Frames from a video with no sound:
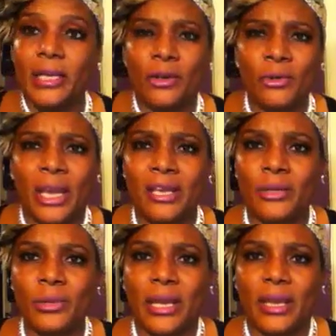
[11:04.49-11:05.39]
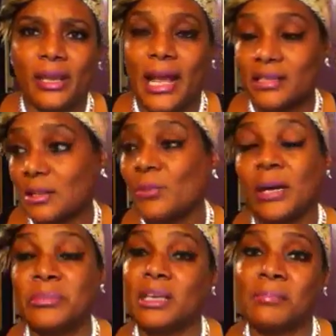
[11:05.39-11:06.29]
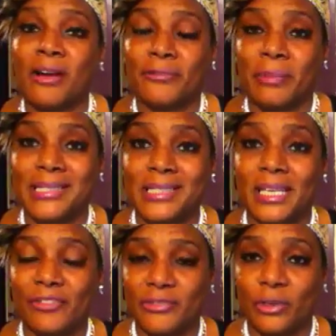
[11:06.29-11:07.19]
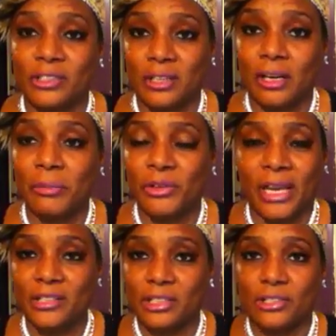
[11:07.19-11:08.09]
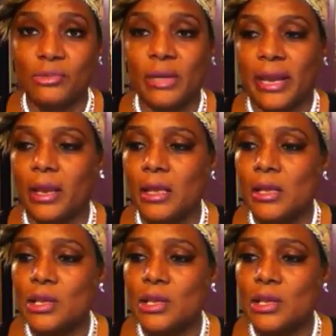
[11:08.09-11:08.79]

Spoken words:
No, you can't do that. Like I said, well, I'm just talking about myself as far as the government. You can't just do that.